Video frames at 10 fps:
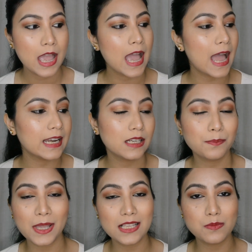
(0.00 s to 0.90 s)
and it
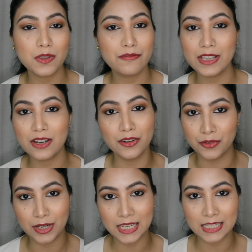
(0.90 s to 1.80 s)
makes me feel
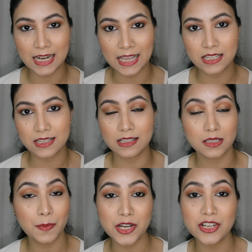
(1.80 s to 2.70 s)
really nice,
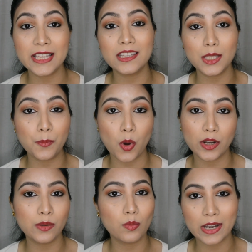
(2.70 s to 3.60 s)
especially in the
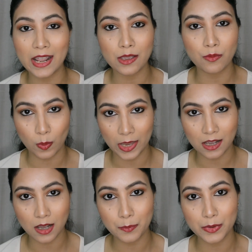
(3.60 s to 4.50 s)
morning when I
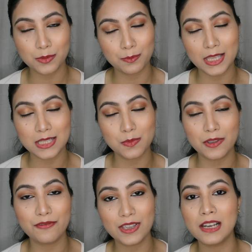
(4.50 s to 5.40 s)
wake up. It makes me
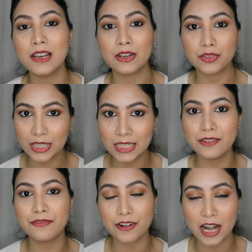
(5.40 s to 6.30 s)
feel really
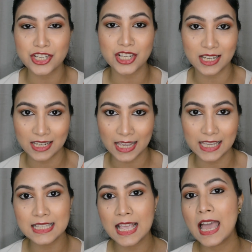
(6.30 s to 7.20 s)
fresh and
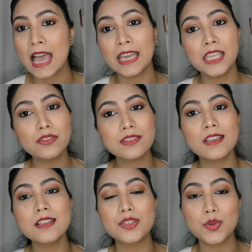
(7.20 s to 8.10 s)
nice. I use
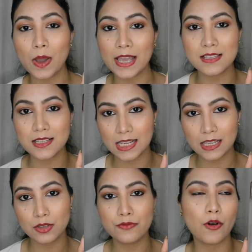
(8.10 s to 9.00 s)
this twice a
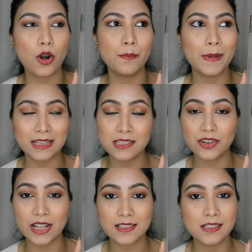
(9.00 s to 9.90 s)
day for better
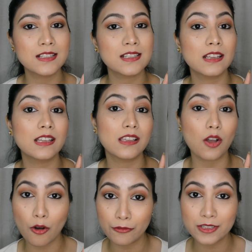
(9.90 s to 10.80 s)
results.
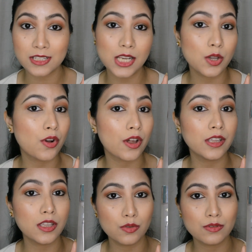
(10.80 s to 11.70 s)
Obviously you're
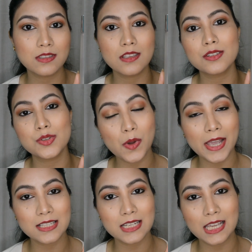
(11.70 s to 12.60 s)
gonna use this
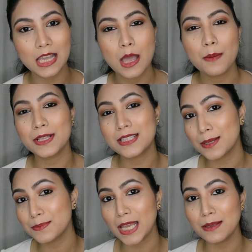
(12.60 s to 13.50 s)
twice a day, but
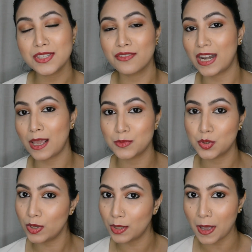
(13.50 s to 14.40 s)
sometimes when I'm
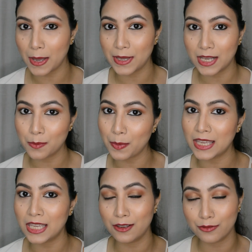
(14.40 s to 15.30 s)
doing my makeup,
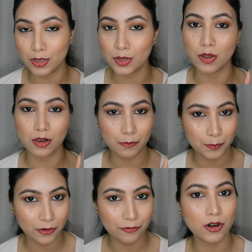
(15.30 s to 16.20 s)
I even
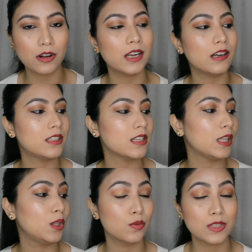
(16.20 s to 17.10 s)
prefer it
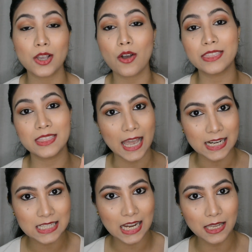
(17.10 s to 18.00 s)
using on
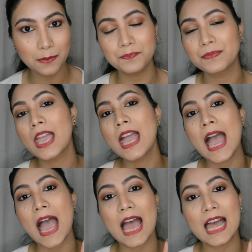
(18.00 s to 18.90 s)
that time.
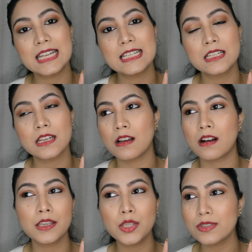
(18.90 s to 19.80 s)
And
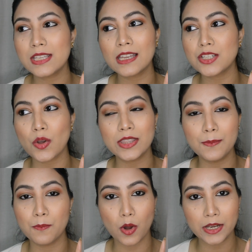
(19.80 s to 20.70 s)
using it on the
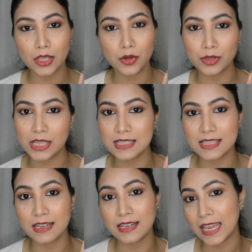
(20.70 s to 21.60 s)
morning routines
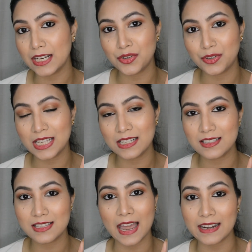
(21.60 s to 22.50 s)
and night
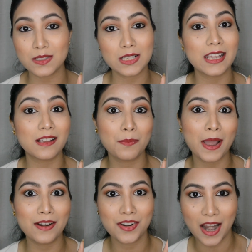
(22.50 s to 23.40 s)
routines, that's like
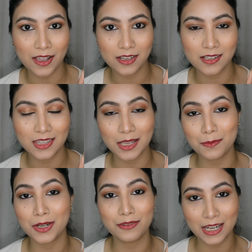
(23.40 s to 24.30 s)
my regular thing.
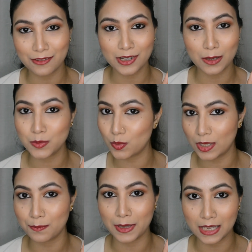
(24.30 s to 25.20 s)
But whenever I'm
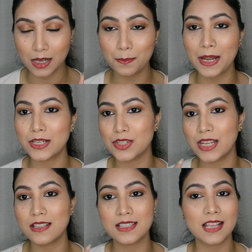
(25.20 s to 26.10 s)
doing makeup, like
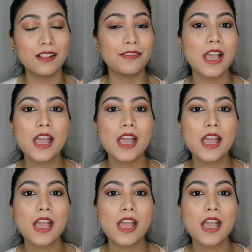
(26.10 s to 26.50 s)
today itself,